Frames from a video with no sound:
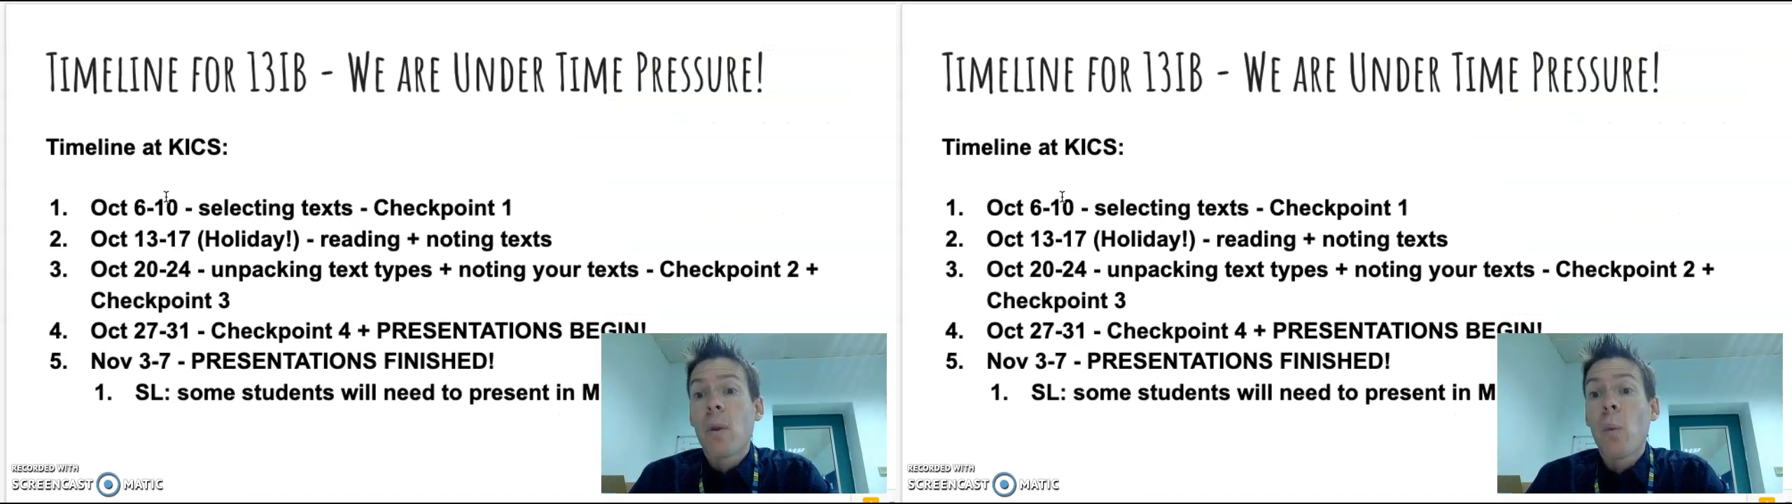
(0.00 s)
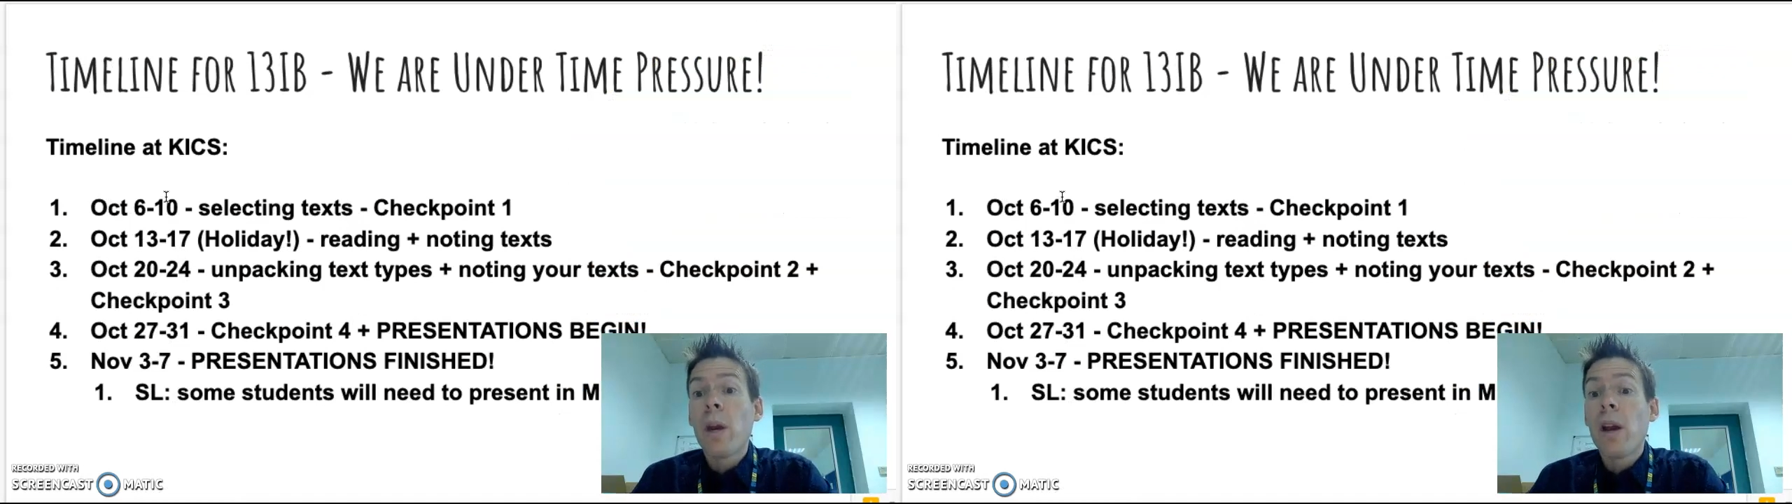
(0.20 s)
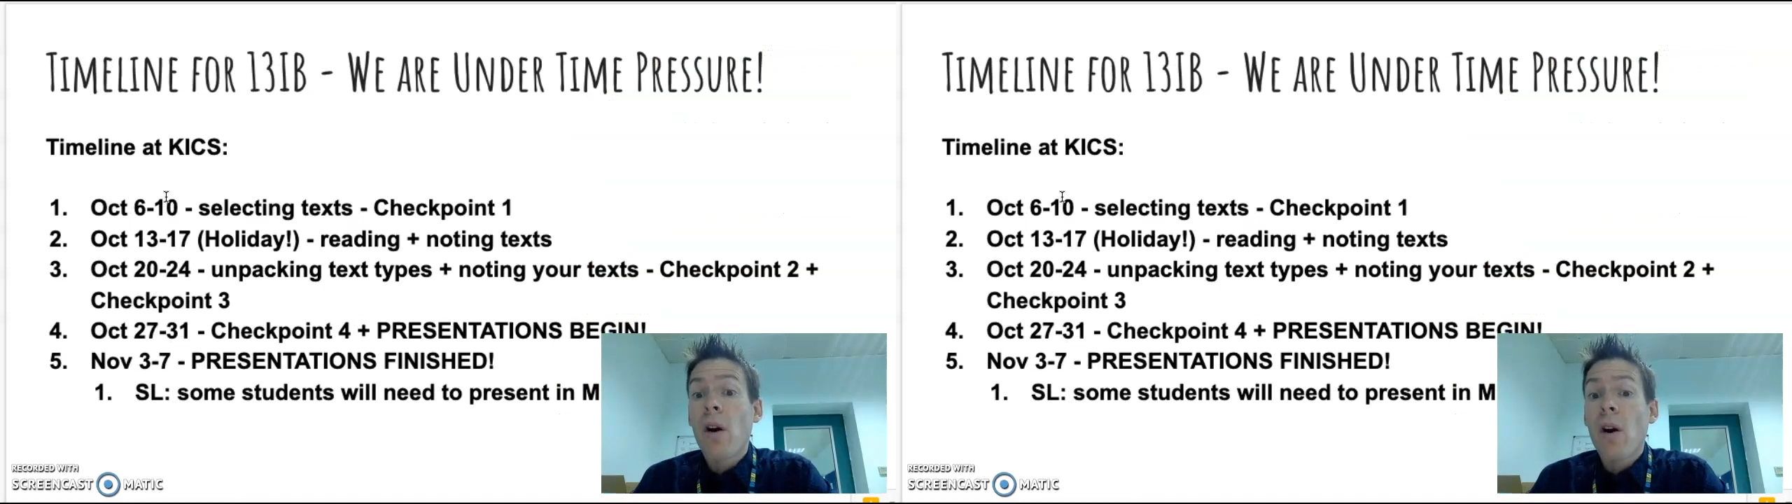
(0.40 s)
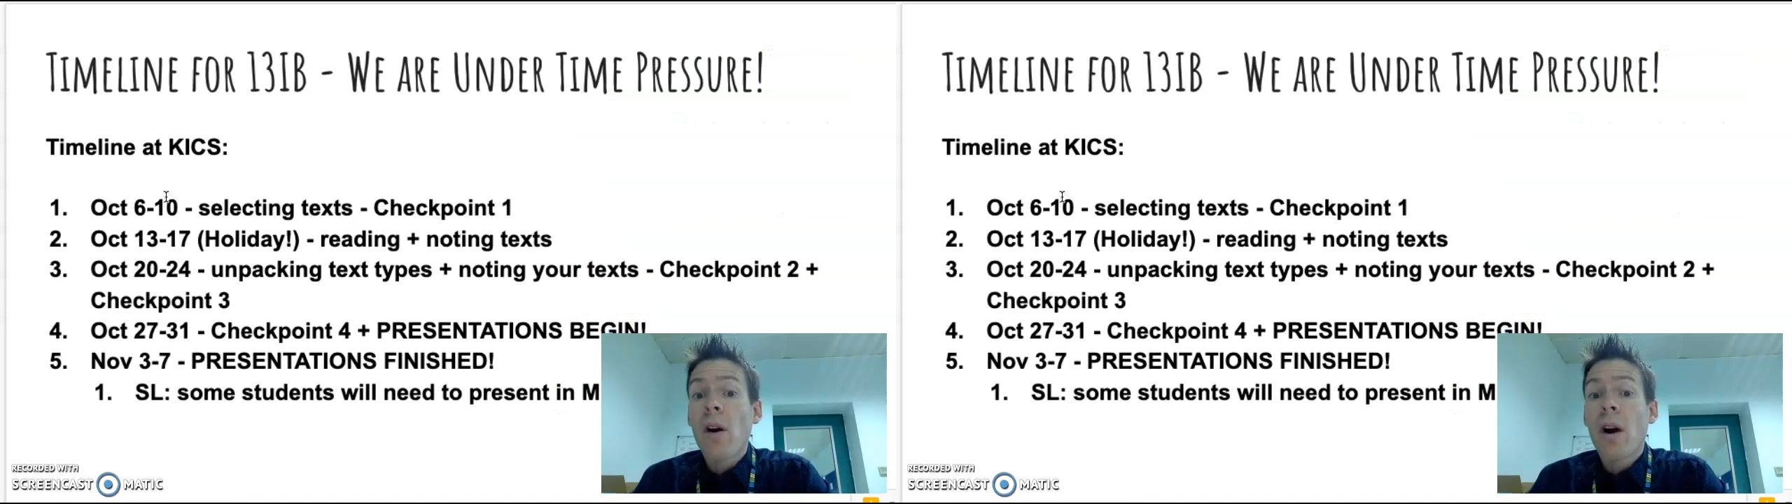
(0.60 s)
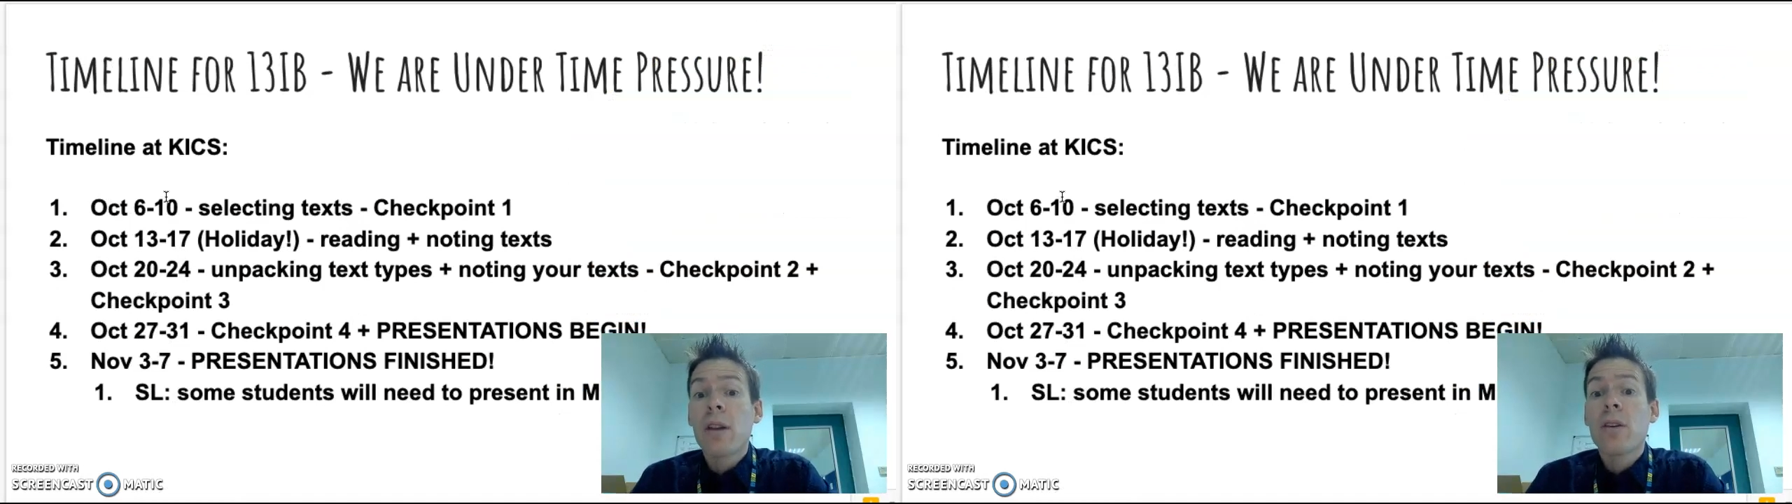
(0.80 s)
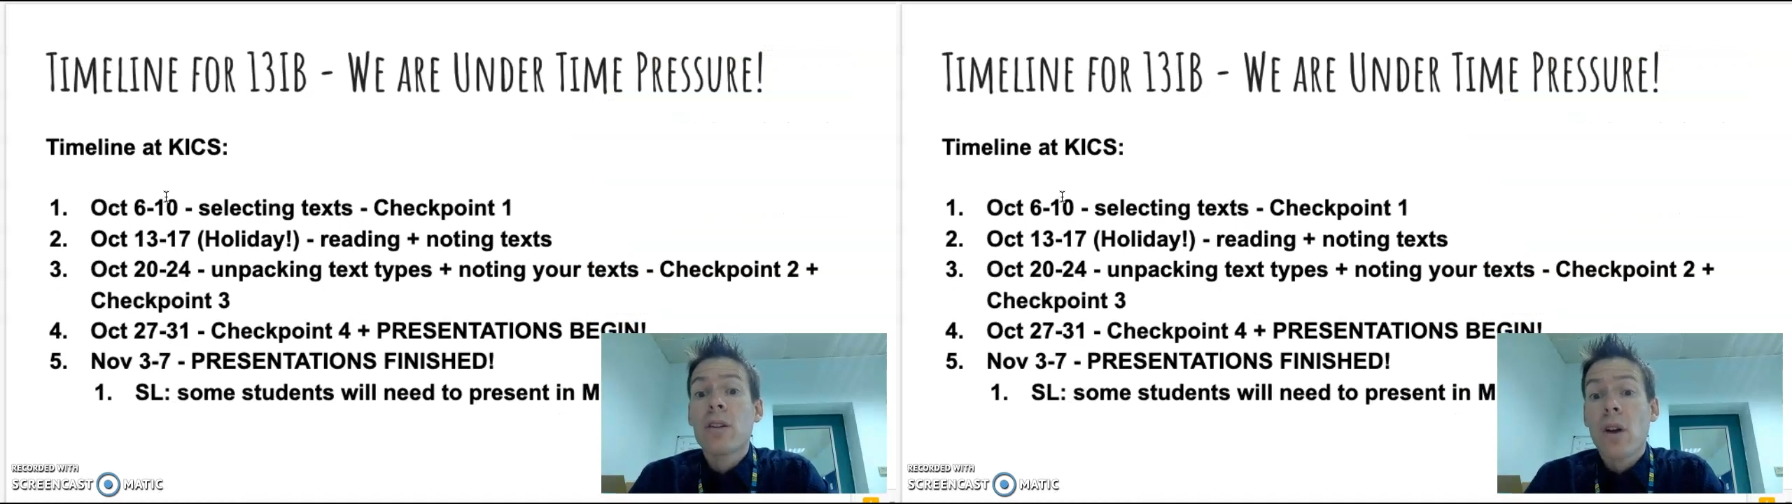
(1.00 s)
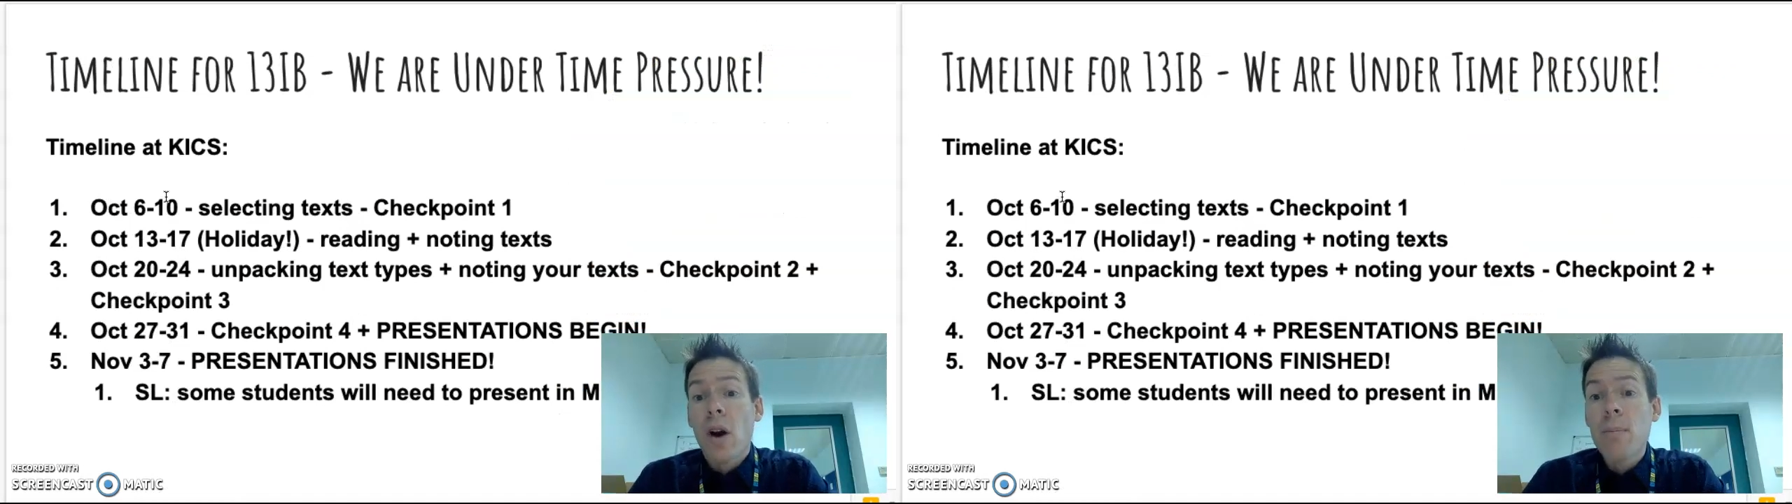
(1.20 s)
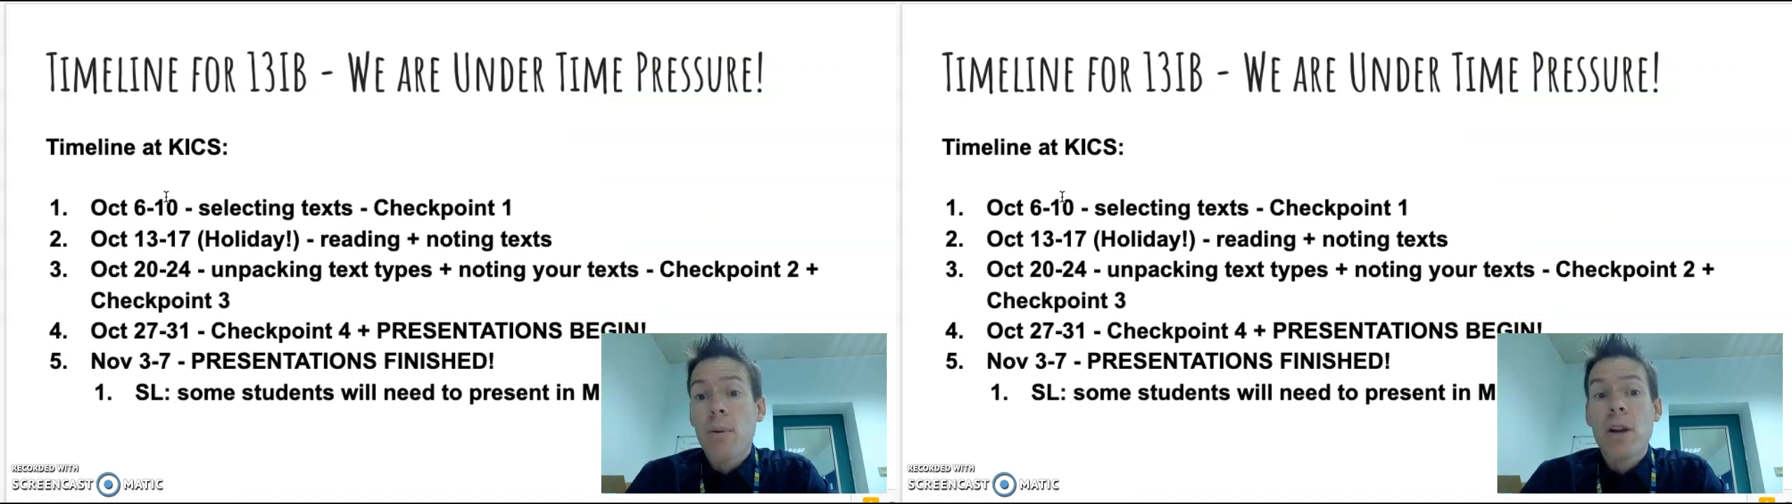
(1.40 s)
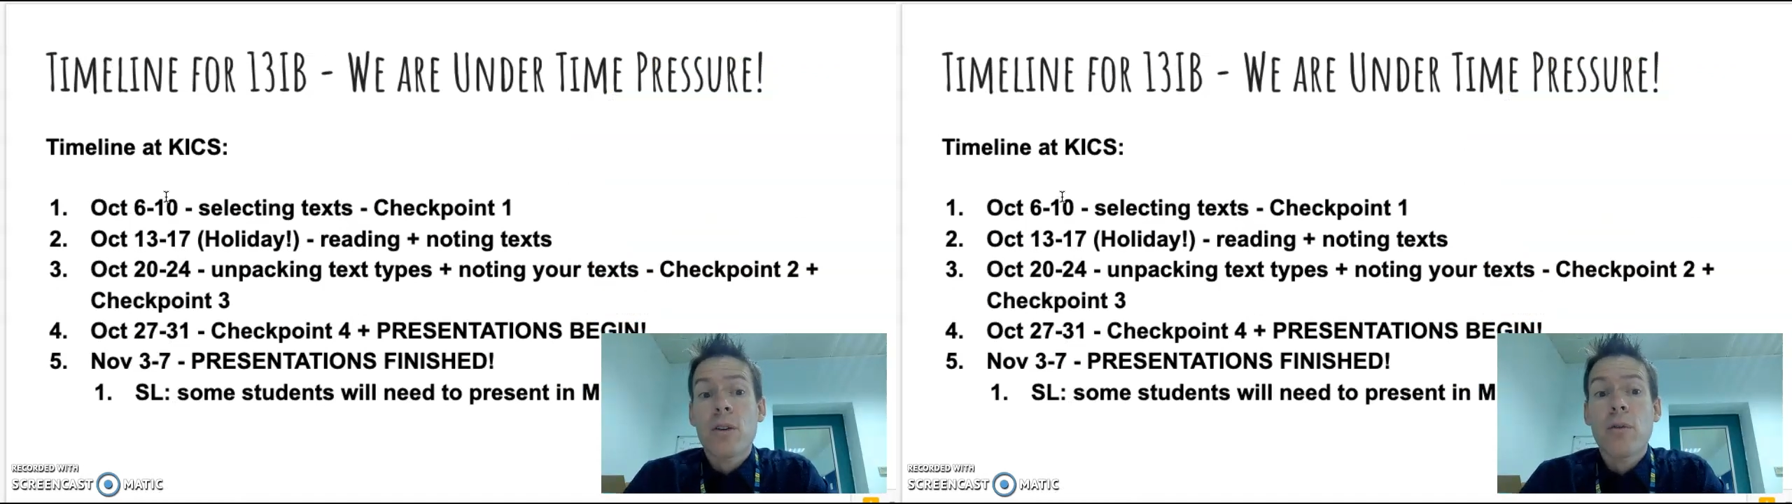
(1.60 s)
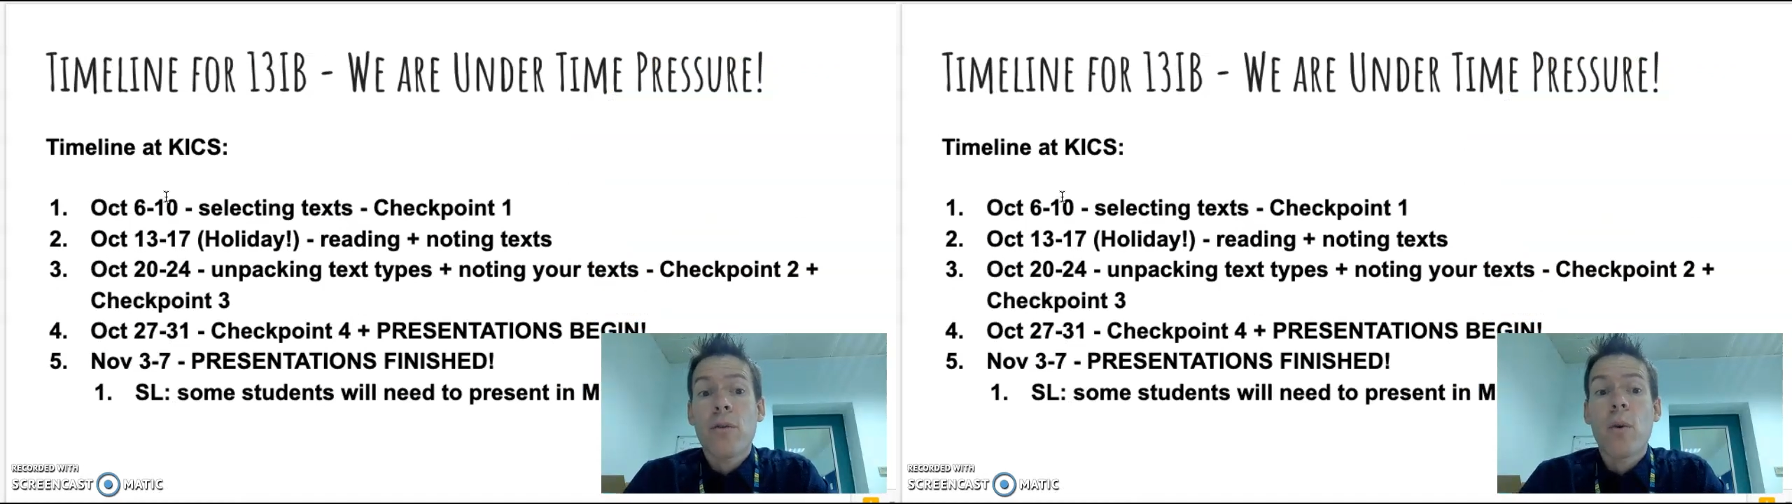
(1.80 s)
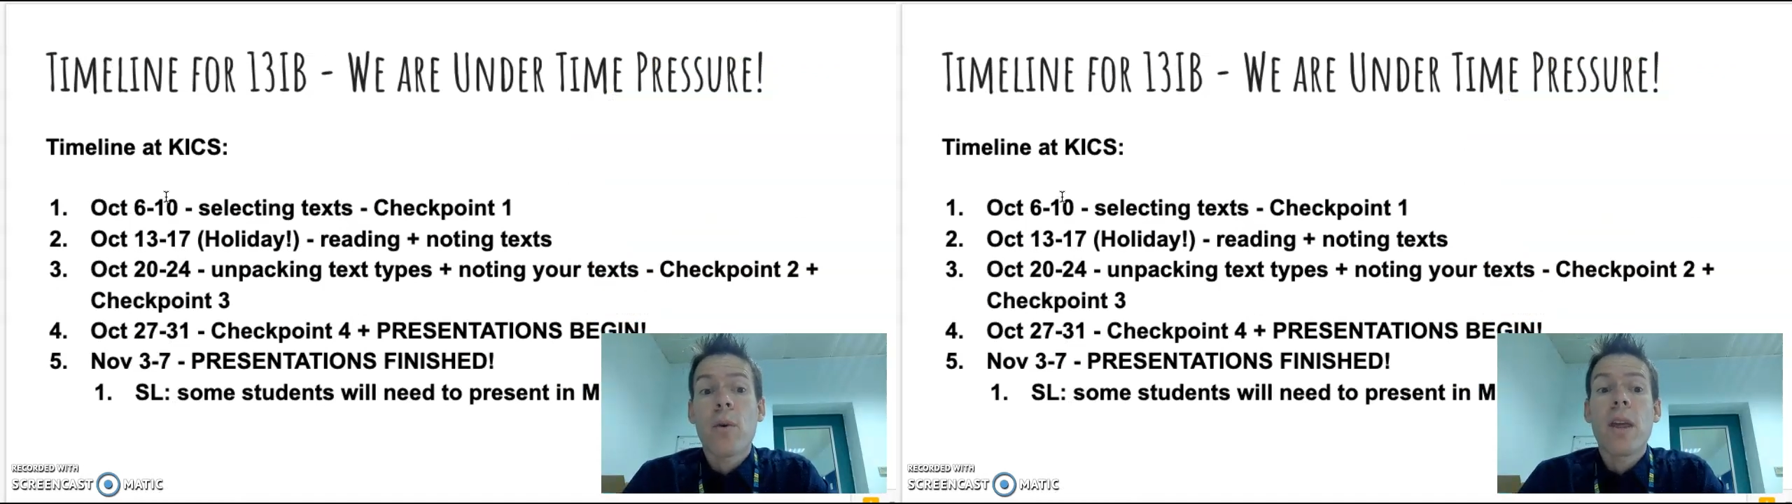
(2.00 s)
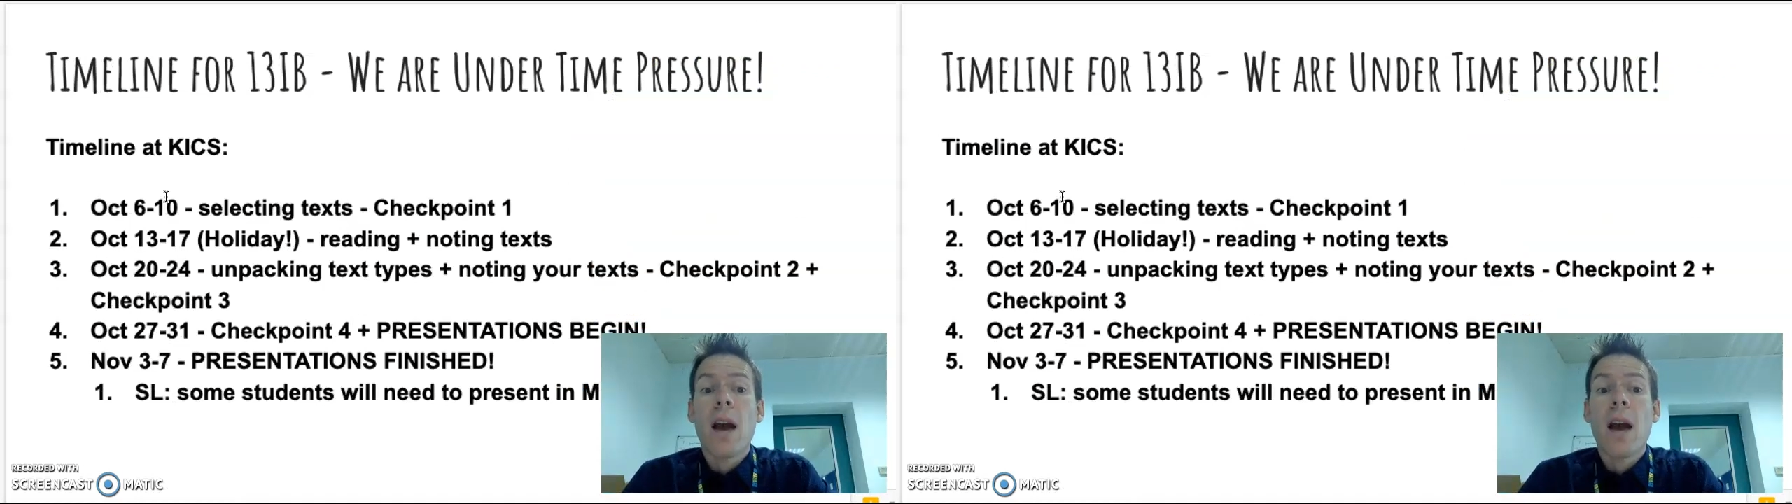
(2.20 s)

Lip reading: We are under time pressure for the